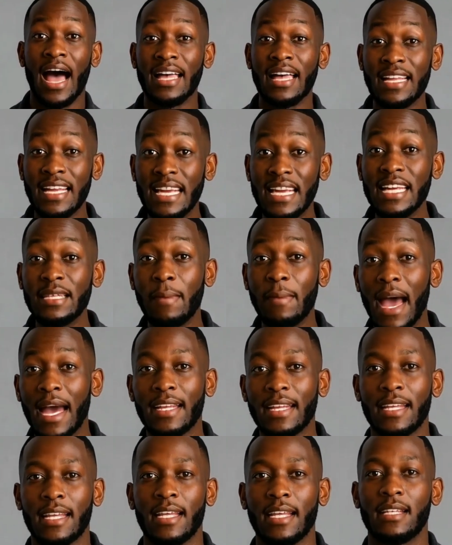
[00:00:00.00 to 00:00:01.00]
A lead
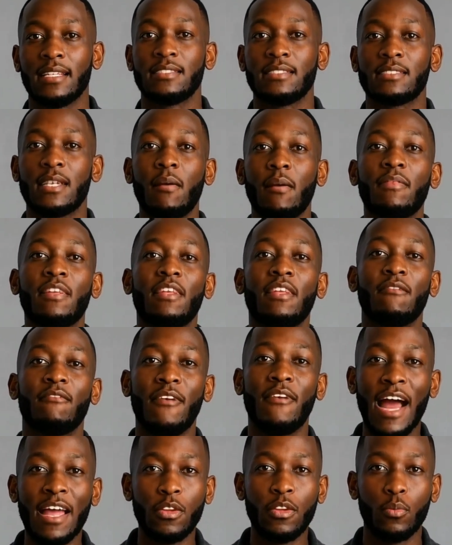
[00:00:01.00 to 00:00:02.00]
magnet is something
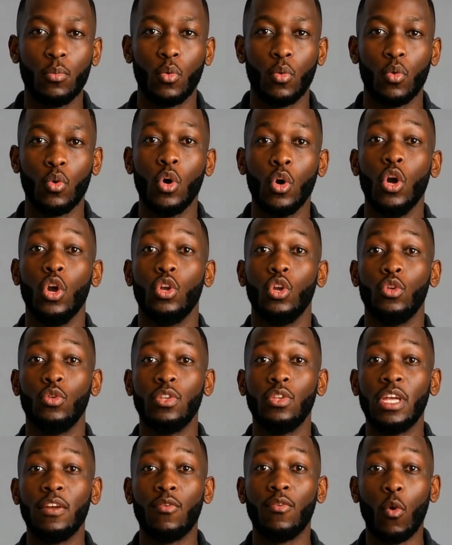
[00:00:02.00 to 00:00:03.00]
valuable you
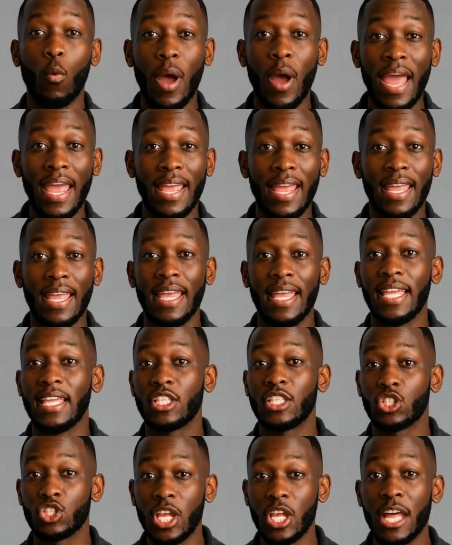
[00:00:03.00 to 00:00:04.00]
give away in
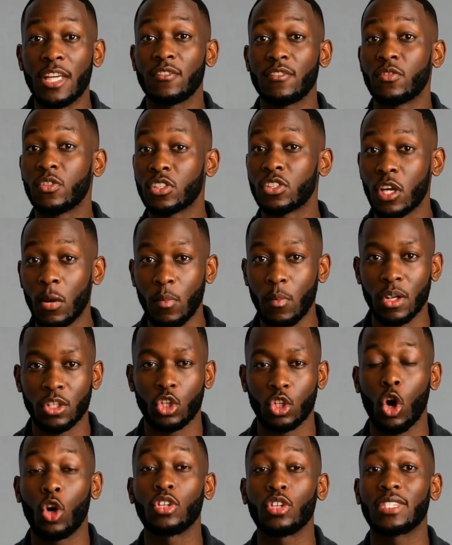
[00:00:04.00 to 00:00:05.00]
exchange for someone's
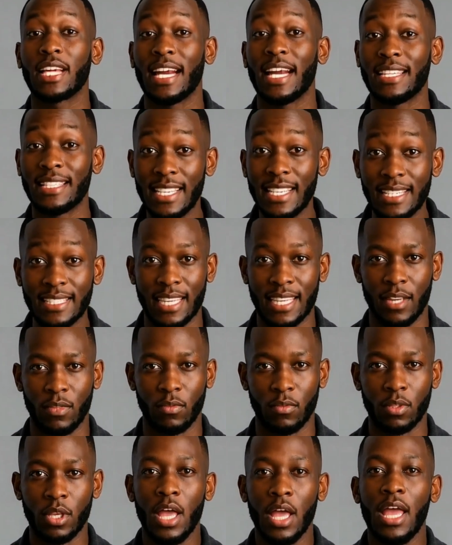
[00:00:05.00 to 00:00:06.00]
contact
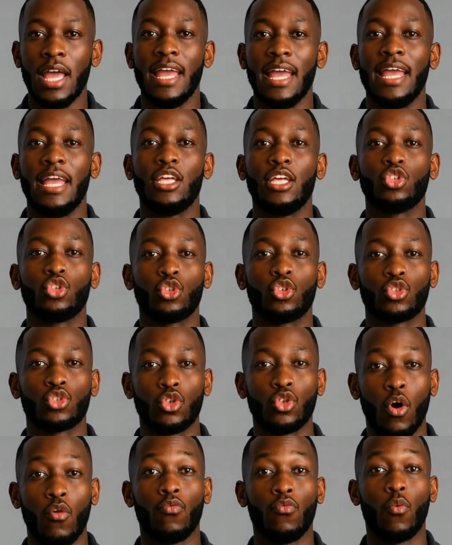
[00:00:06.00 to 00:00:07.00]
details. It should
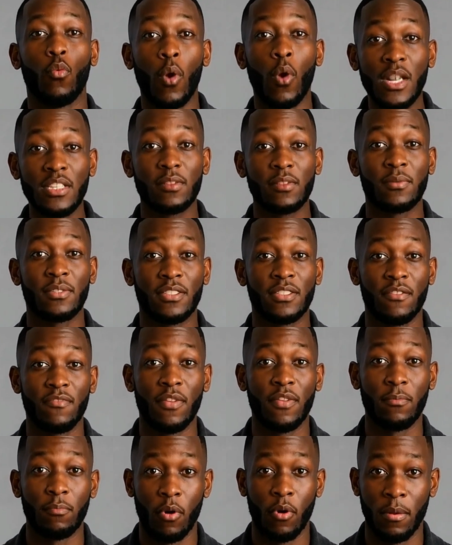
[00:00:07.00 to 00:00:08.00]
solve one
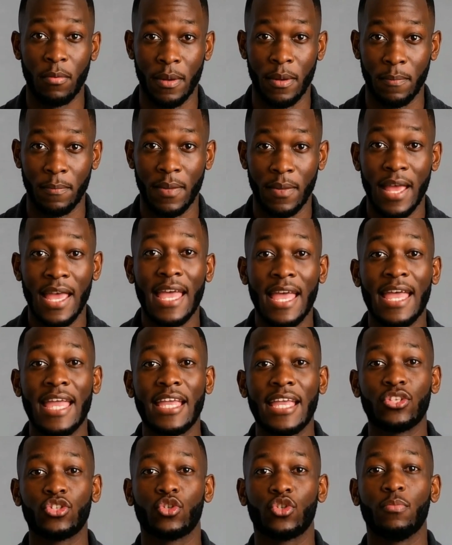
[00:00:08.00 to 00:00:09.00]
specific problem.
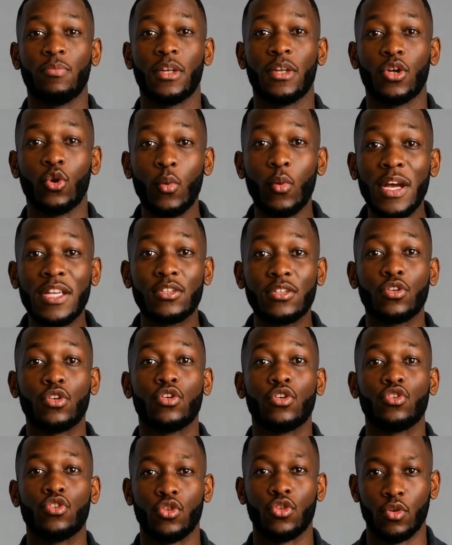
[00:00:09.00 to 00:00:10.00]
It should be quick to
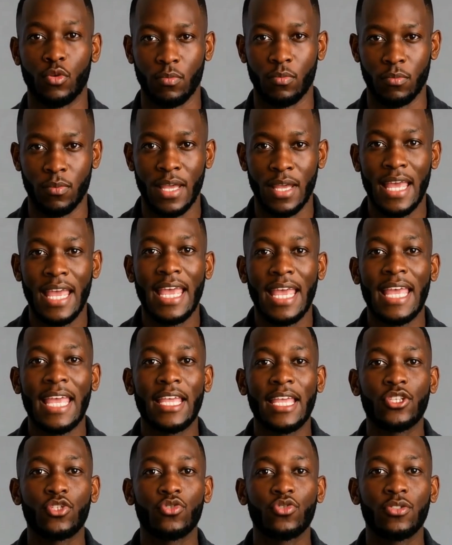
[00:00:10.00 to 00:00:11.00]
consume.
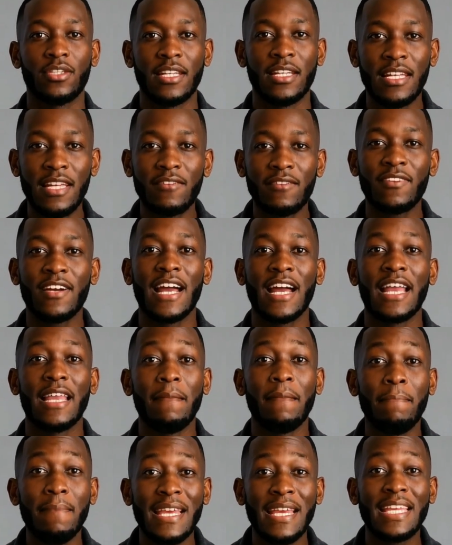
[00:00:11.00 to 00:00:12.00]
It should deliver an
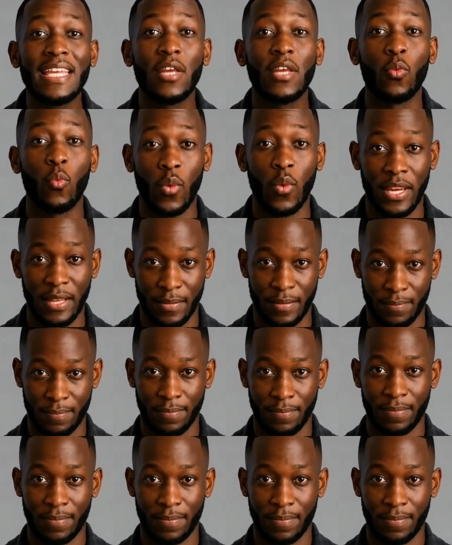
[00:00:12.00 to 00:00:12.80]
immediate win.